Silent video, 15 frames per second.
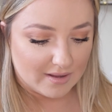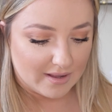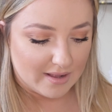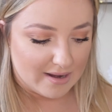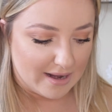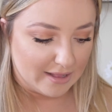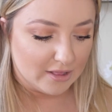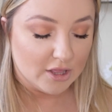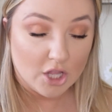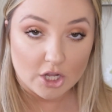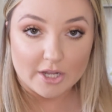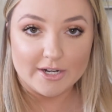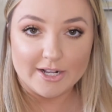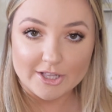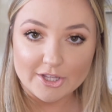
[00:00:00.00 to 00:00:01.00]
And I look
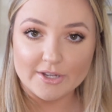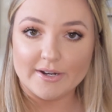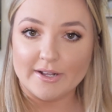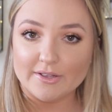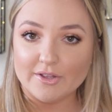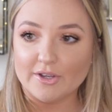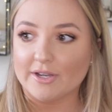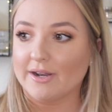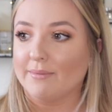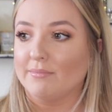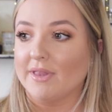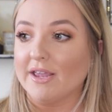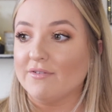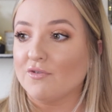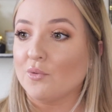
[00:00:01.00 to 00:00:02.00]
and I look and I look and I'm
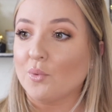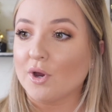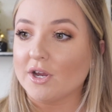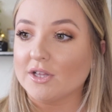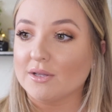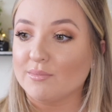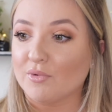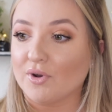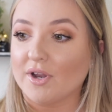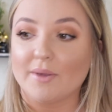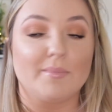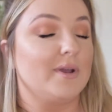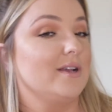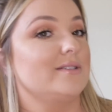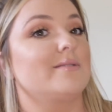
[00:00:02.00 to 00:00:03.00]
late for work in the morning
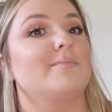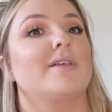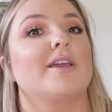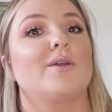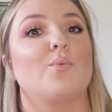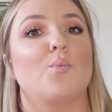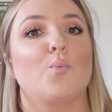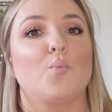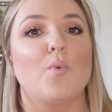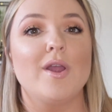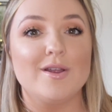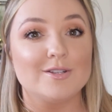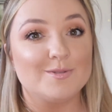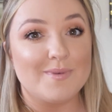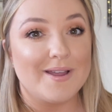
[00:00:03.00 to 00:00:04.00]
because I'm like,
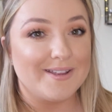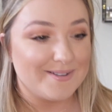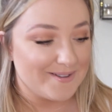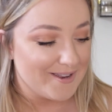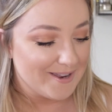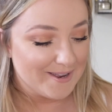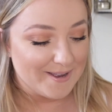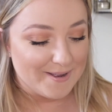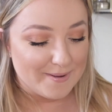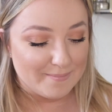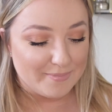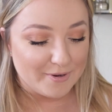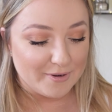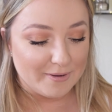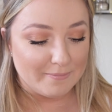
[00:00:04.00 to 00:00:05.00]
where's my
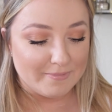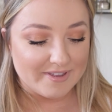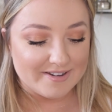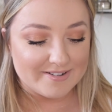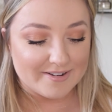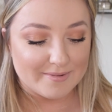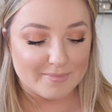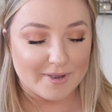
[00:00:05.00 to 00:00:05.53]
beauty blender?